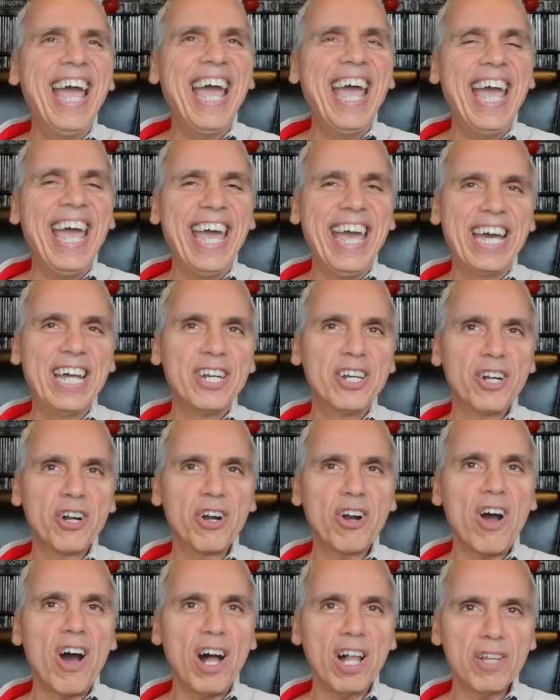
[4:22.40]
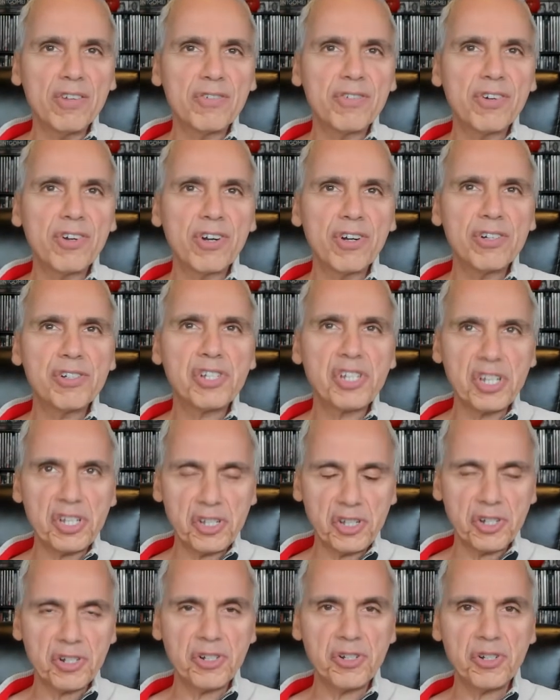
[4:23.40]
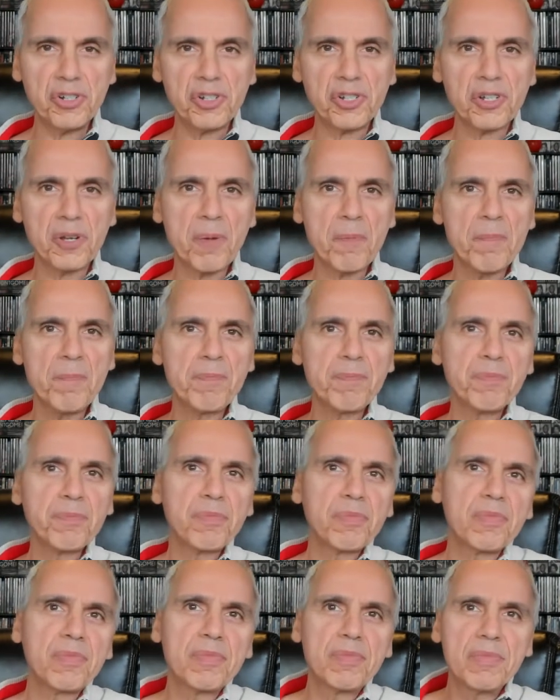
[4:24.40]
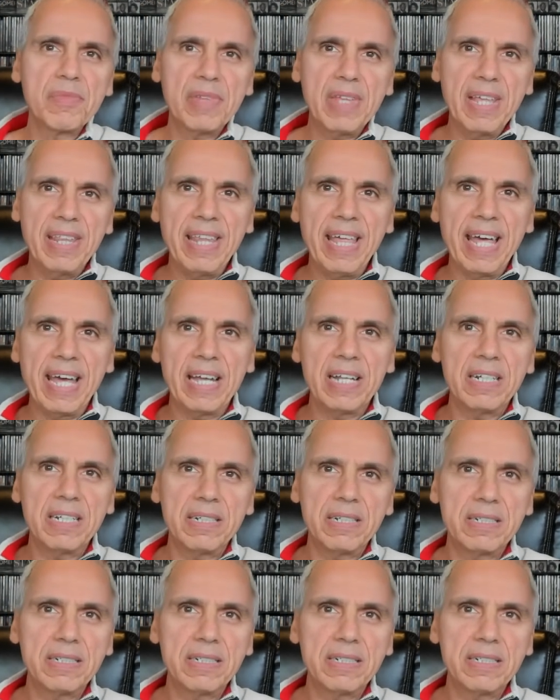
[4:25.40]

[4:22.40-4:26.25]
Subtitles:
and all of her sisters in that